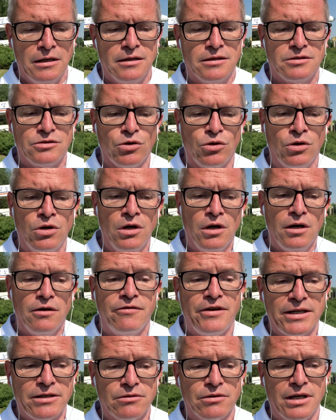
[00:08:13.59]
So
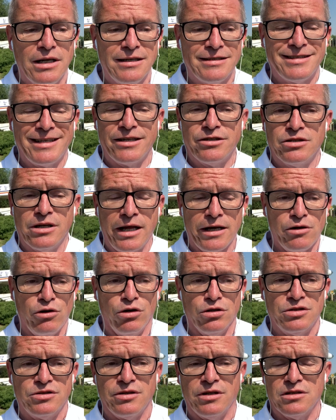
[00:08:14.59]
federalization, like
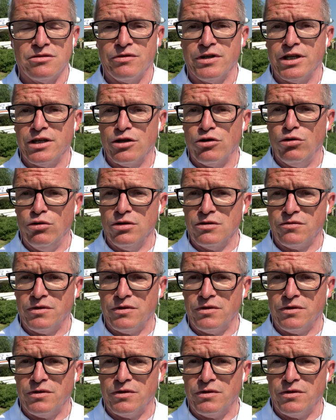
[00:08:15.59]
Austria, is very good.